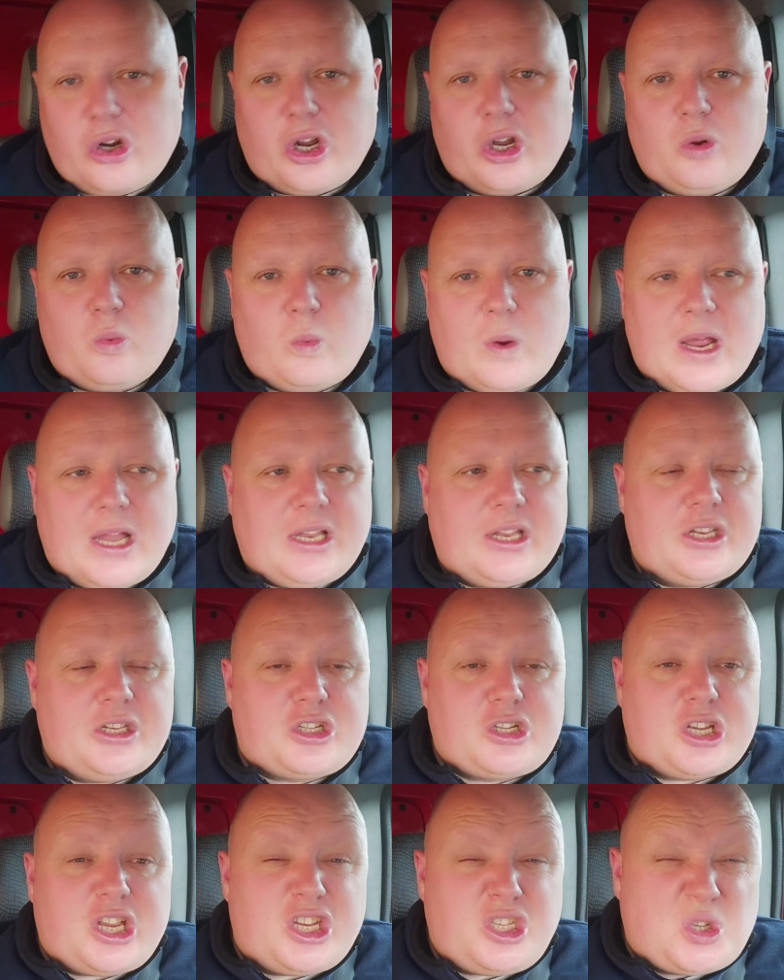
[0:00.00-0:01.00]
and well, and
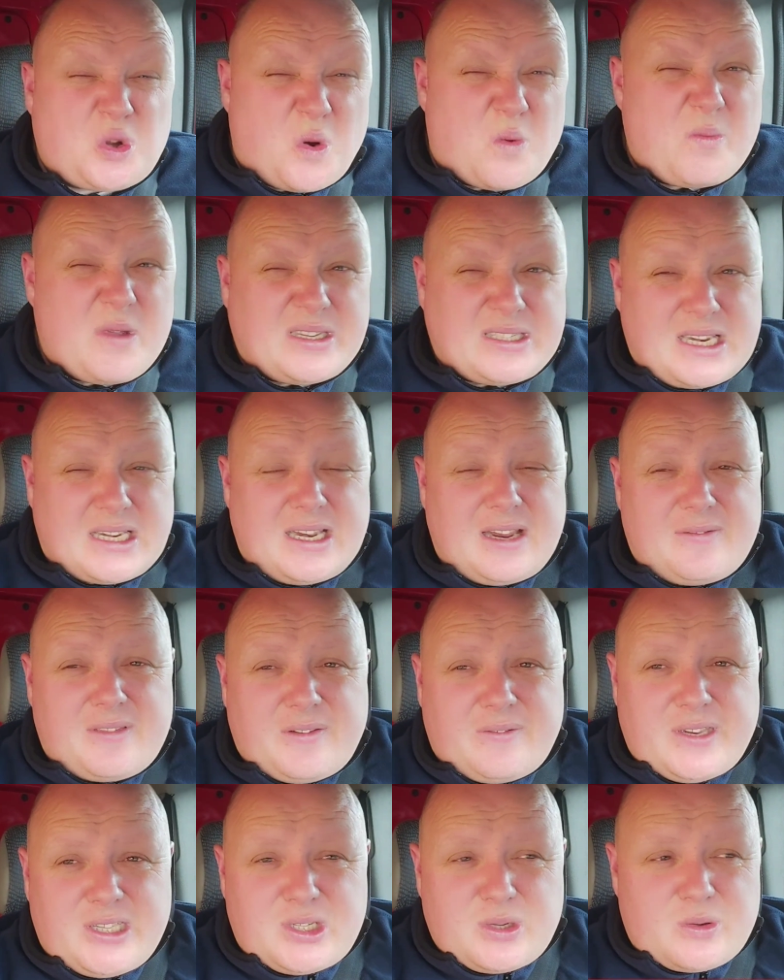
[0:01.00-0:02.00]
so you don't miss any of the
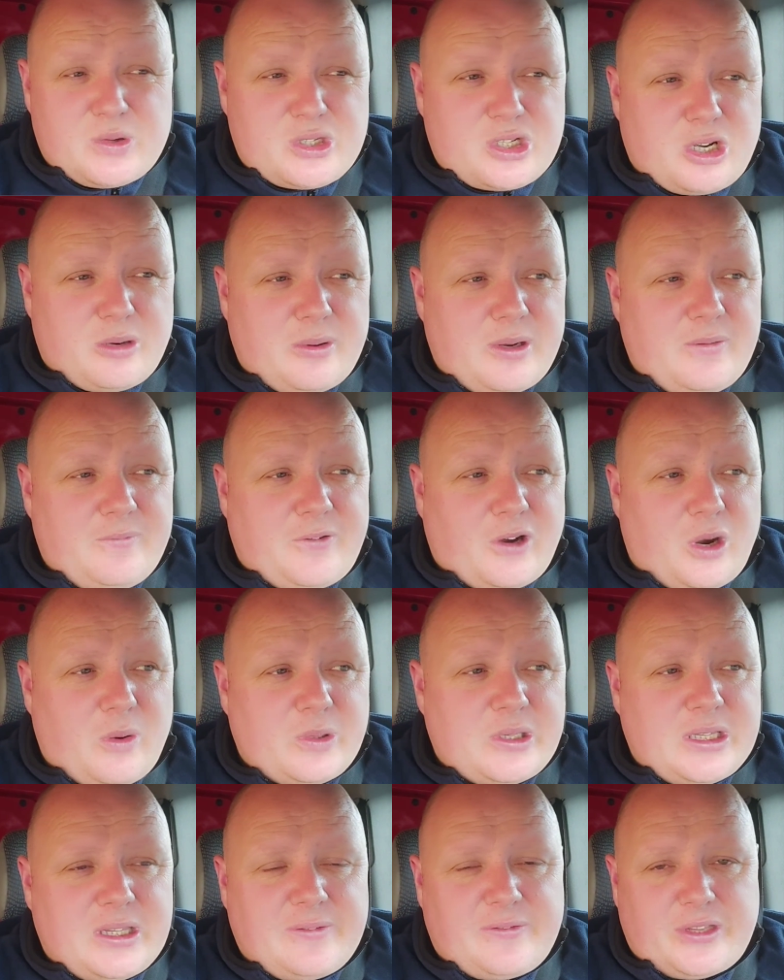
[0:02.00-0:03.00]
videos coming
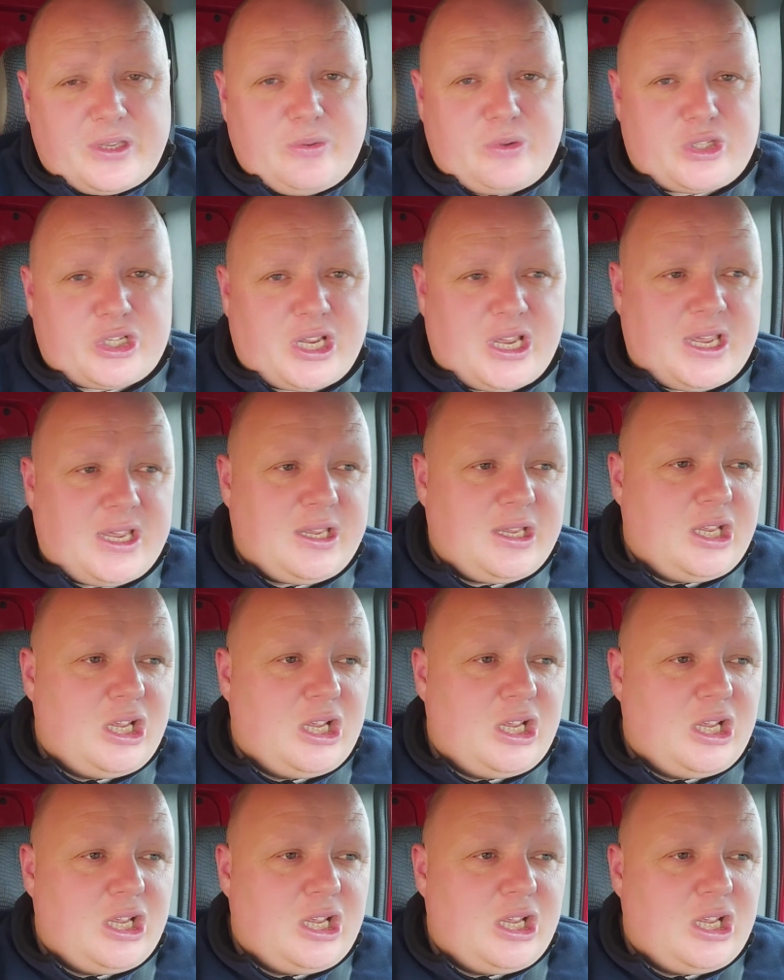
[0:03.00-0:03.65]
forward in the future.